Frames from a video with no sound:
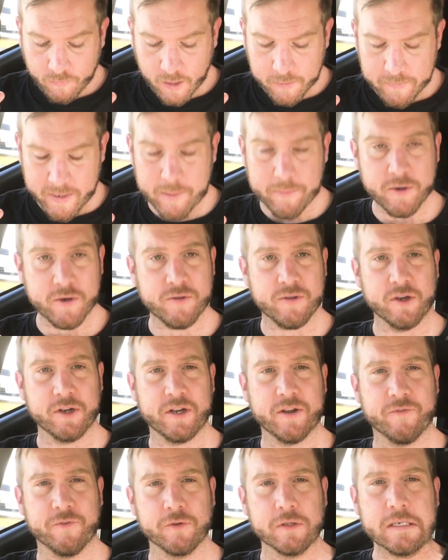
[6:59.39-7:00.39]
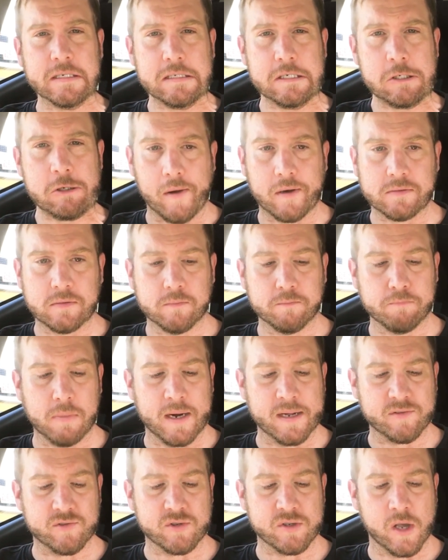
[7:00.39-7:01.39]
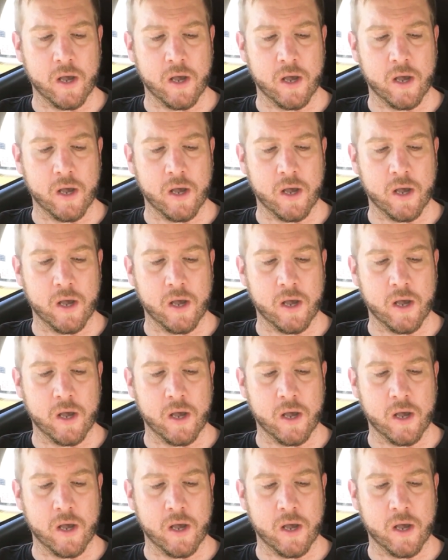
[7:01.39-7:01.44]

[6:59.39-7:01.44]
Maybe you think differently, but